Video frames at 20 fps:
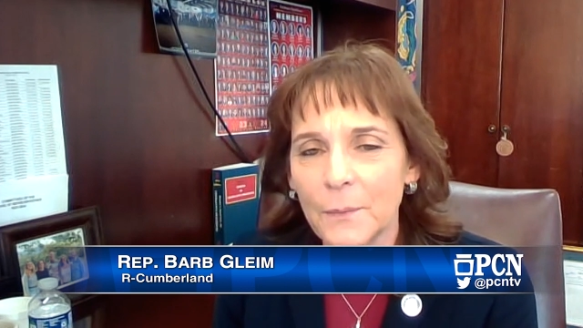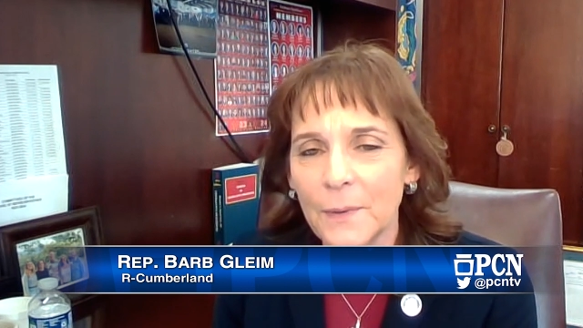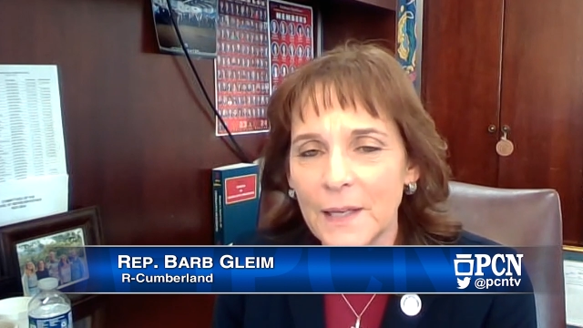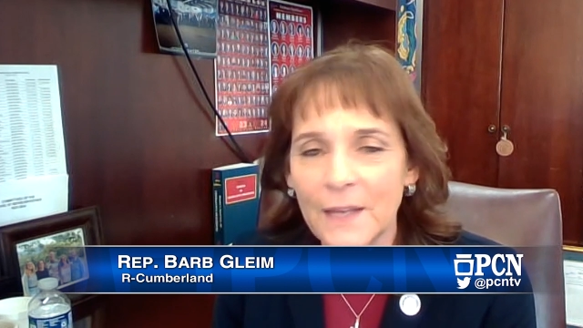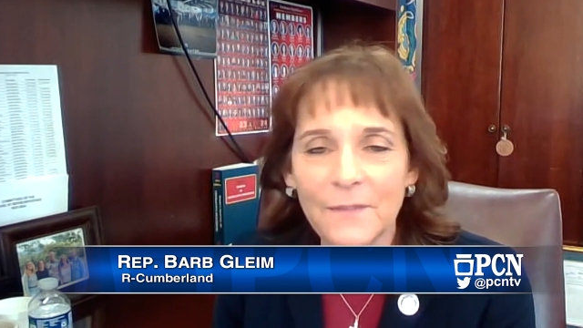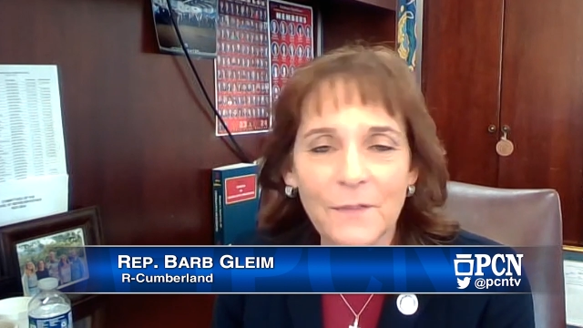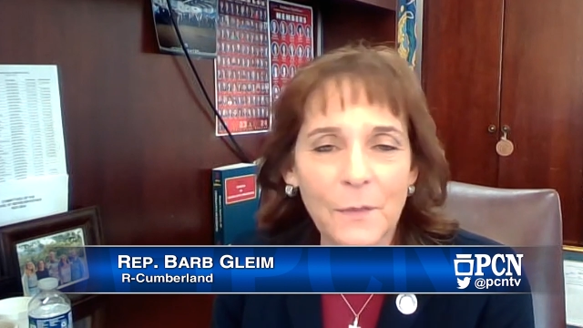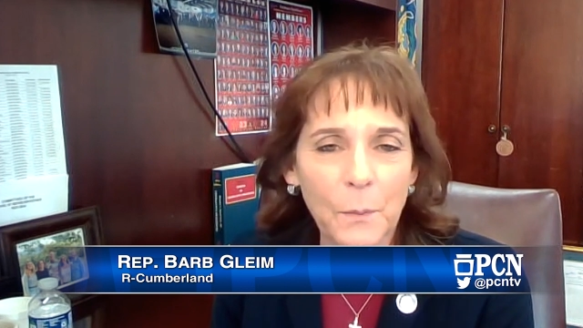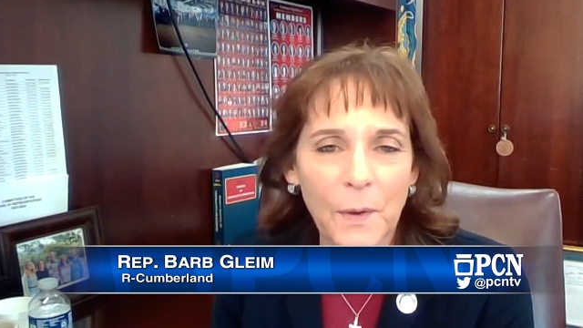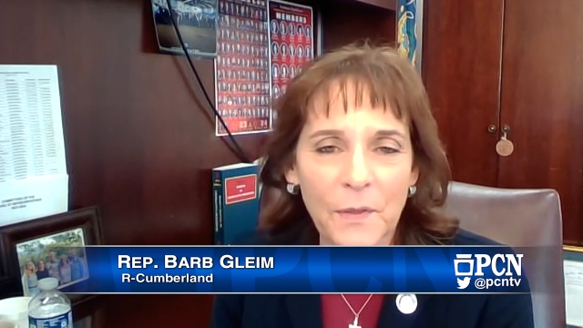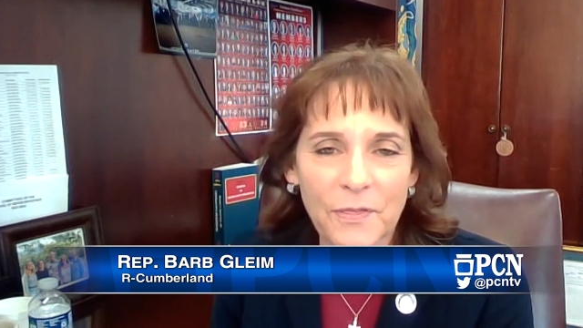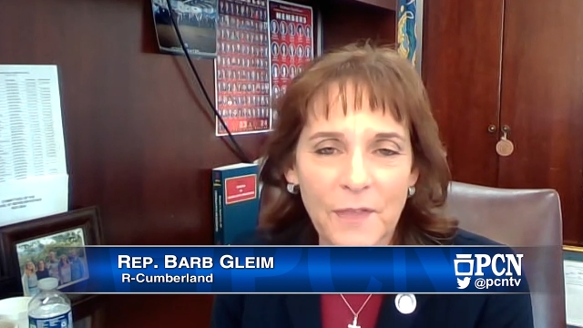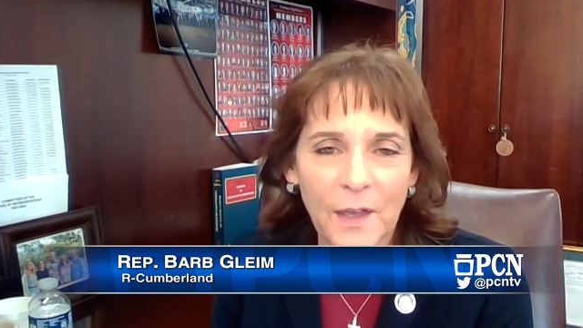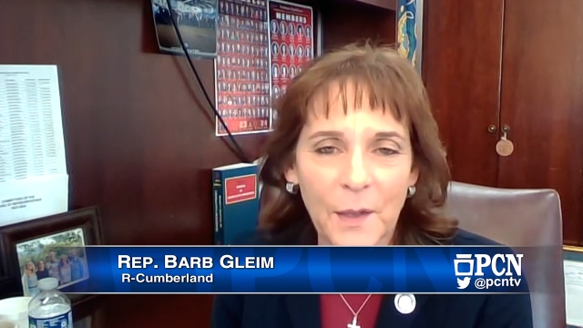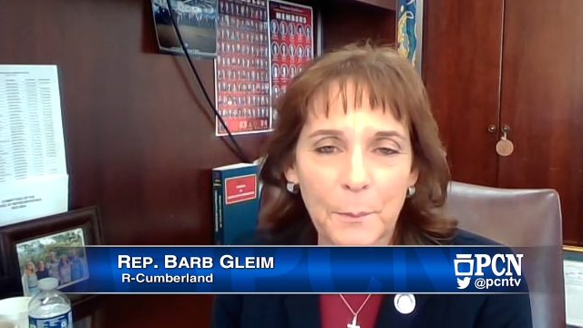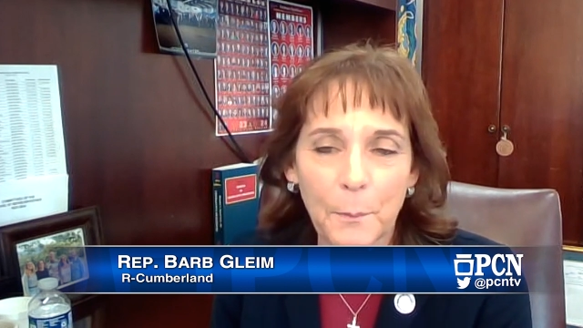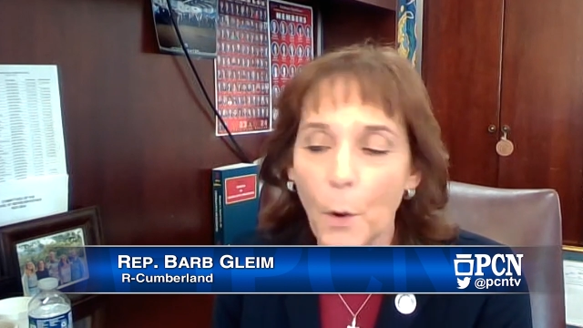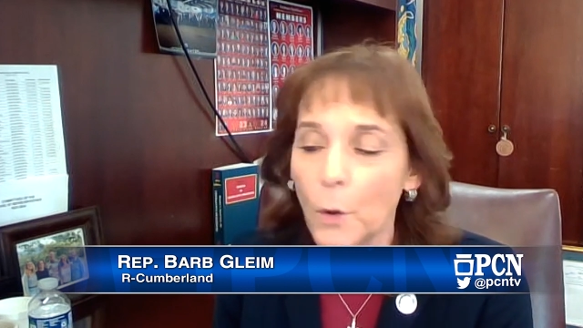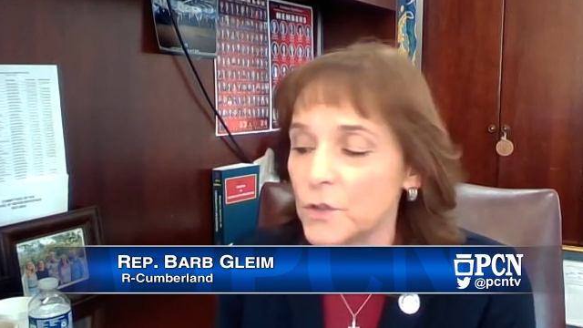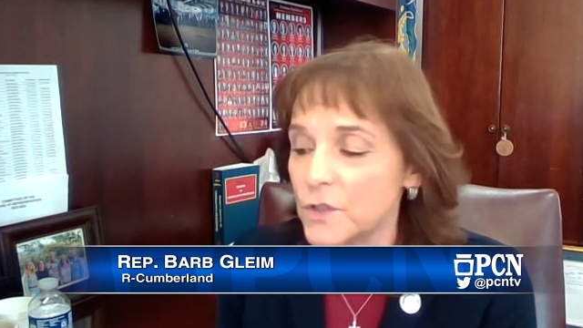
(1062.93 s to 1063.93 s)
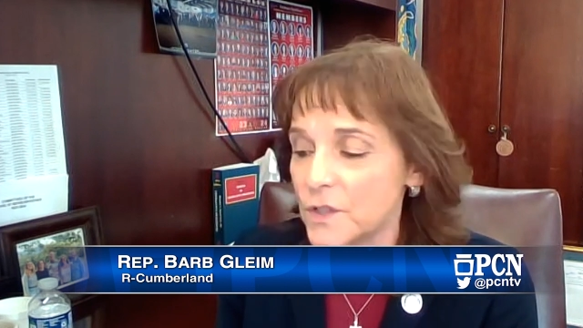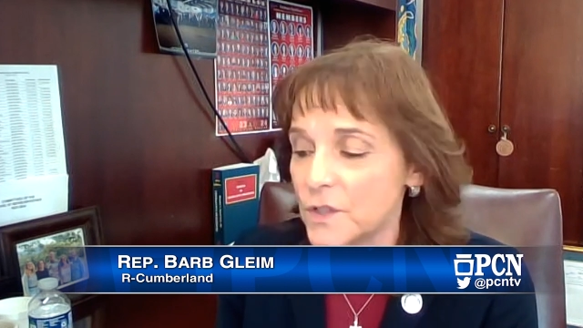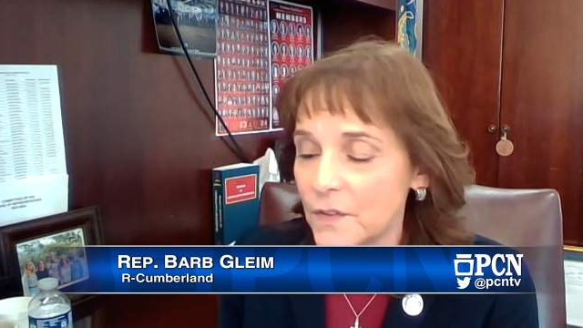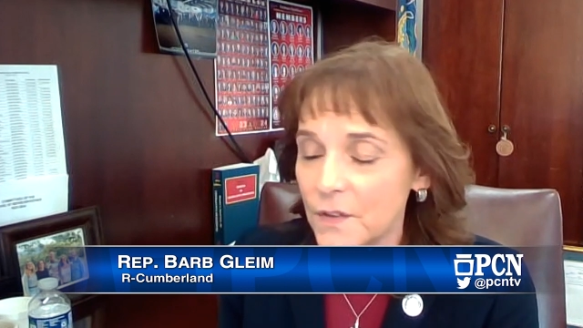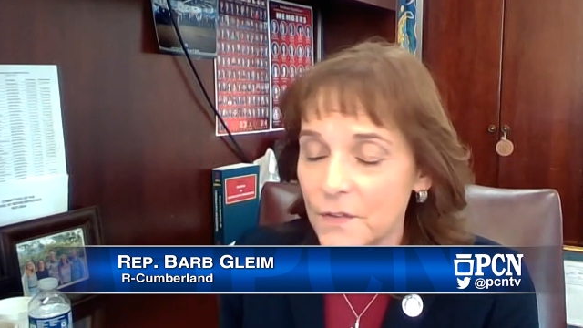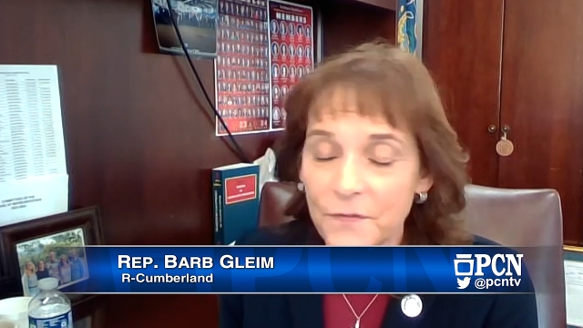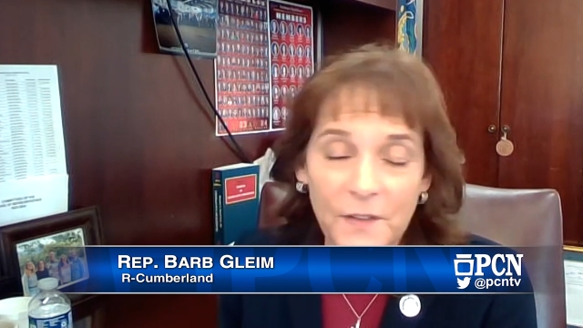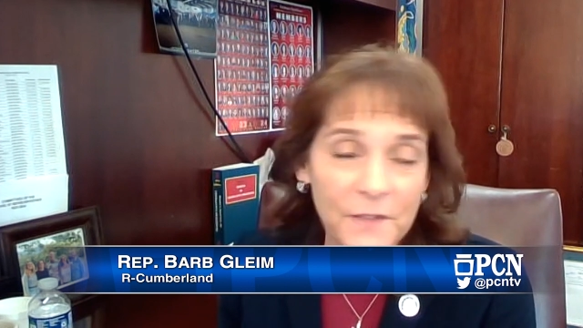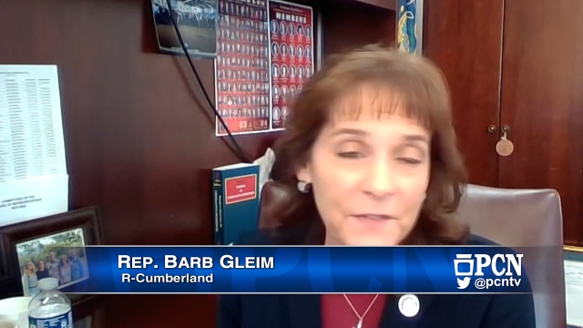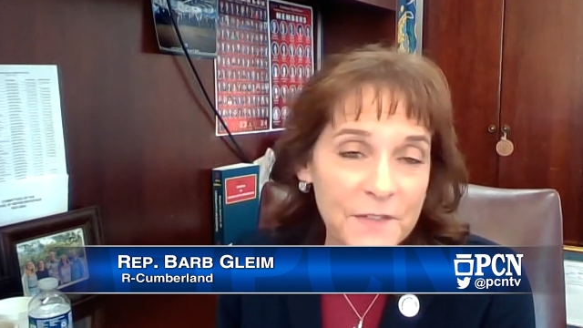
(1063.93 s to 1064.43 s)
even within most of
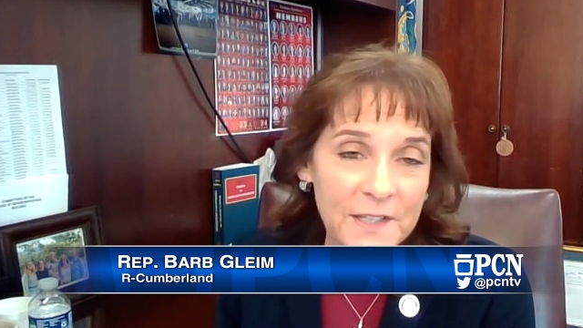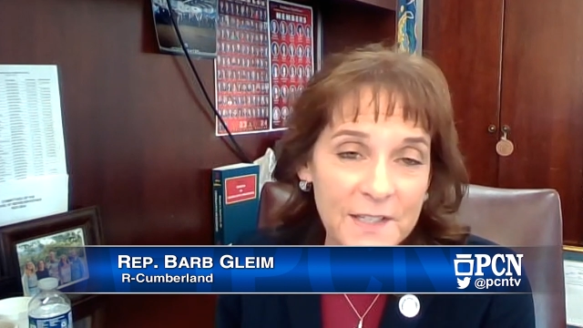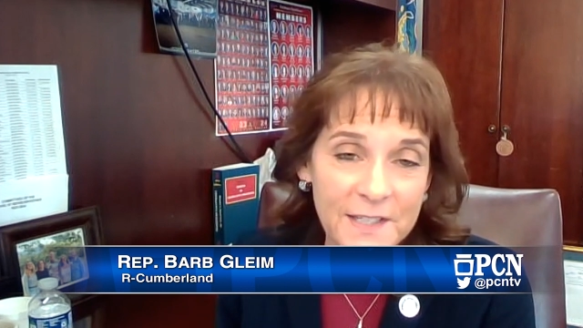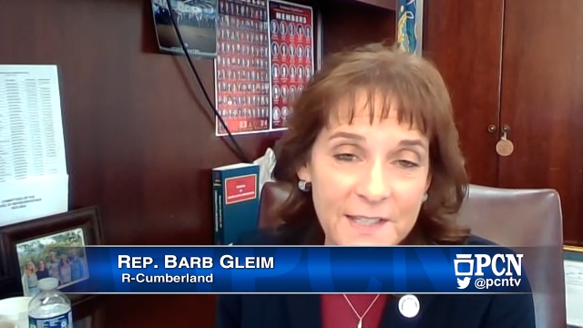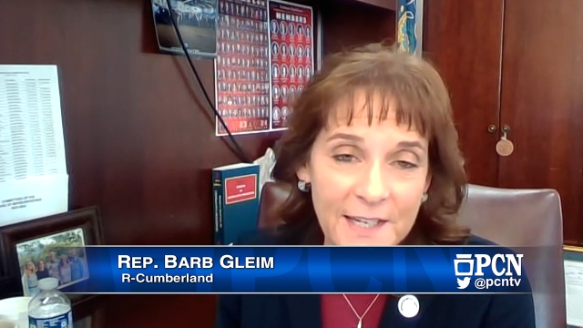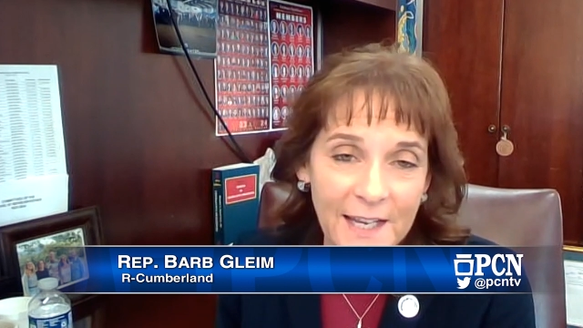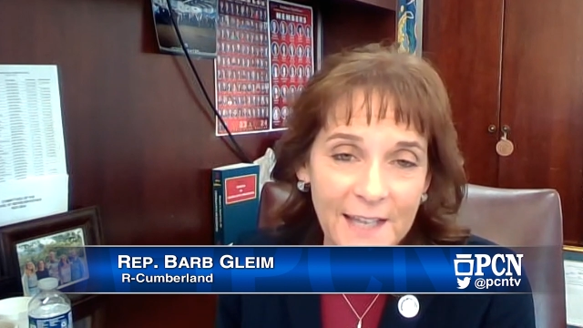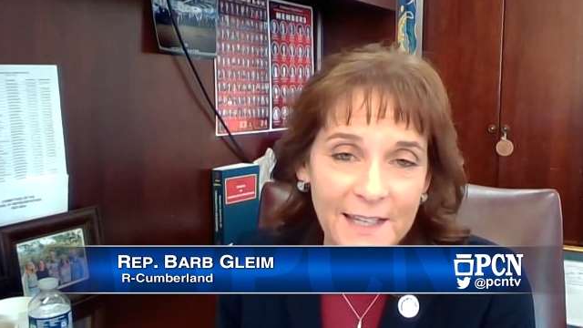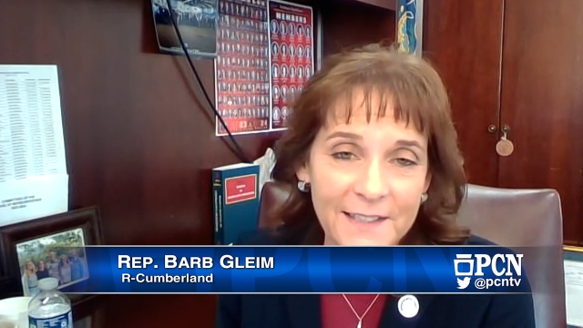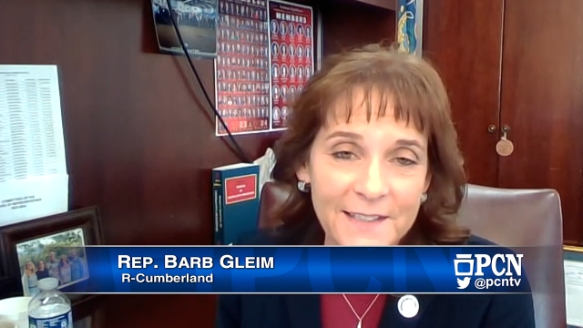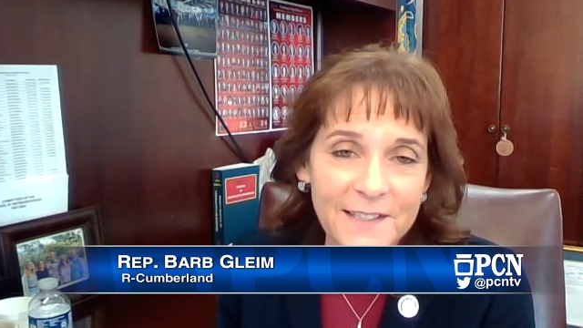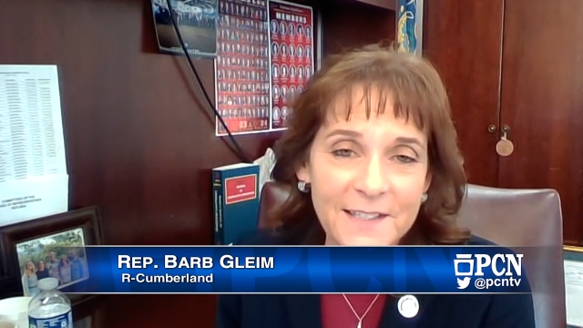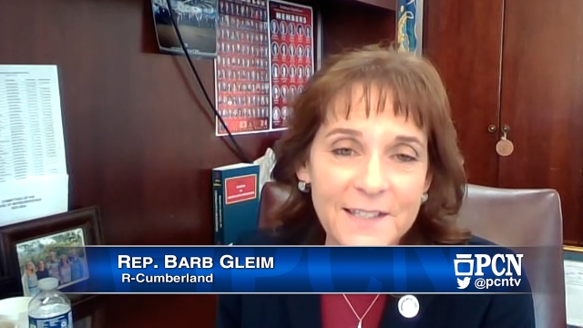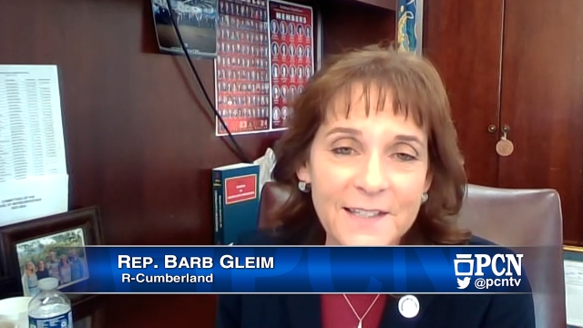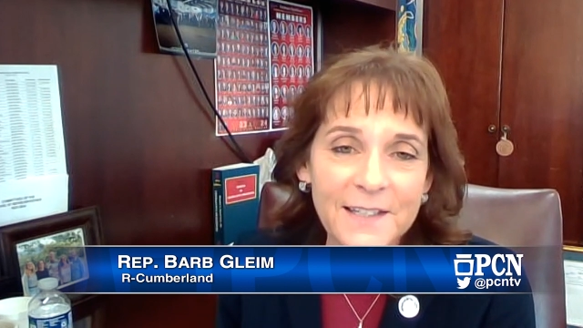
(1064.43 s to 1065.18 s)
the 50 states.